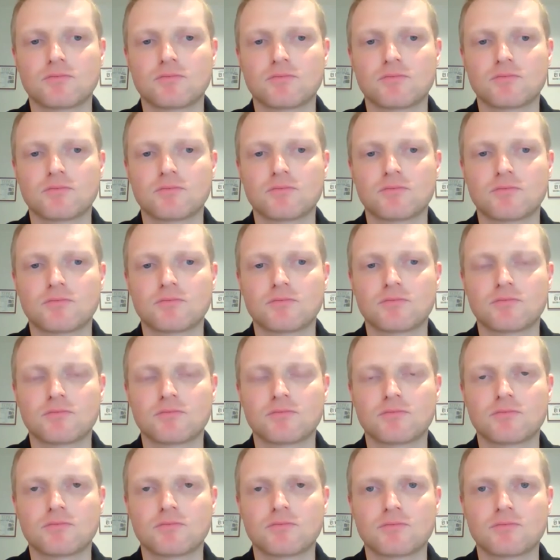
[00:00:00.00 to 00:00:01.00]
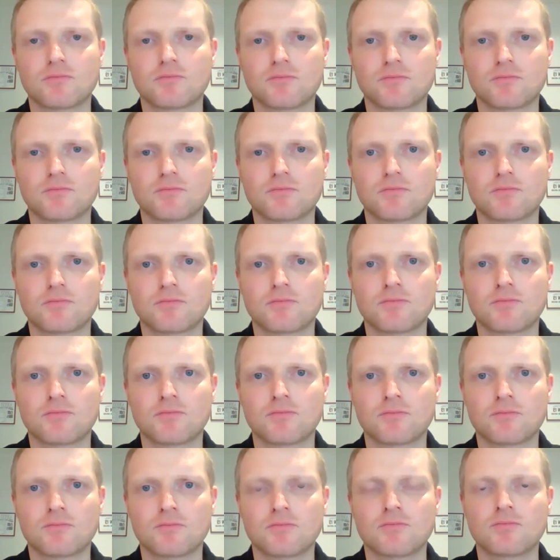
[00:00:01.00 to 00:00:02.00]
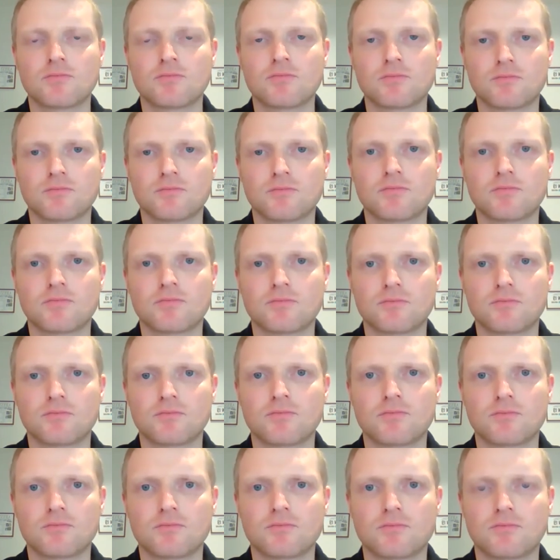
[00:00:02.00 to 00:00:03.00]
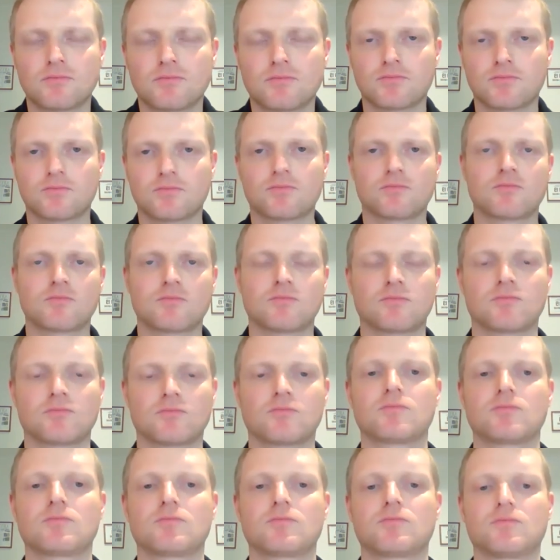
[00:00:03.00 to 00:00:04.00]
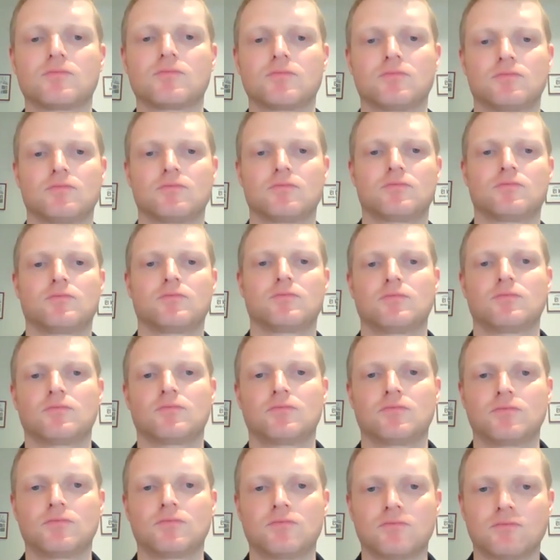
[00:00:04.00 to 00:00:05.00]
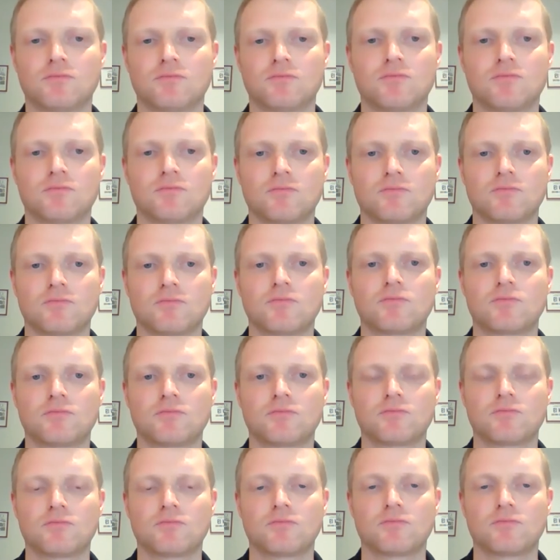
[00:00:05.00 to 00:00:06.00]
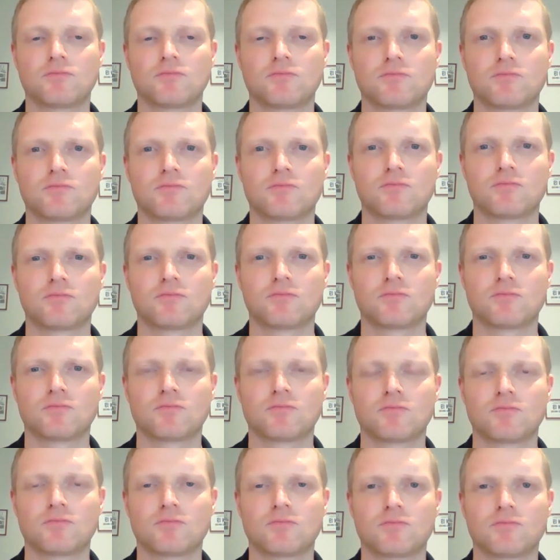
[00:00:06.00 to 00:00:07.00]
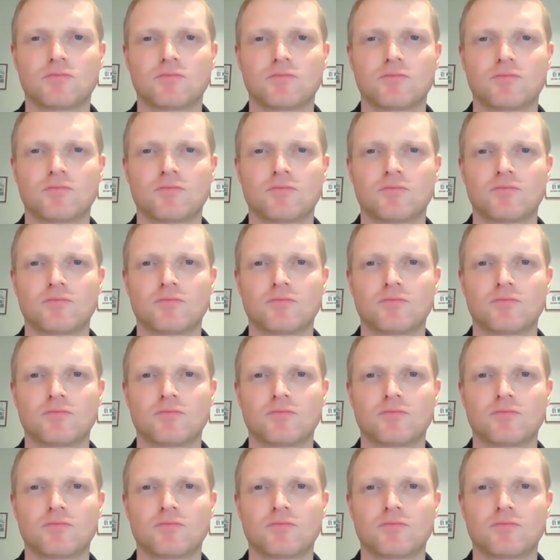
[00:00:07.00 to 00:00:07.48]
(silent)